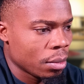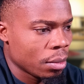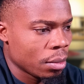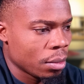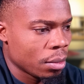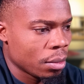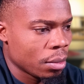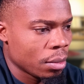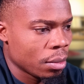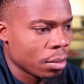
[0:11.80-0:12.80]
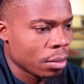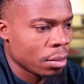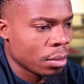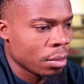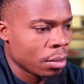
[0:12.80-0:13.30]
epe mama nnukwu m ebe
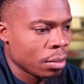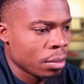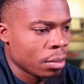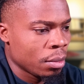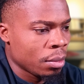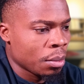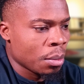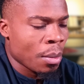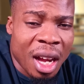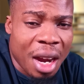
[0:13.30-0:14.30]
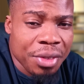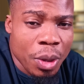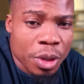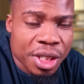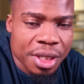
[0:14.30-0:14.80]

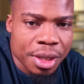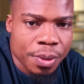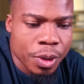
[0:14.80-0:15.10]
after watching this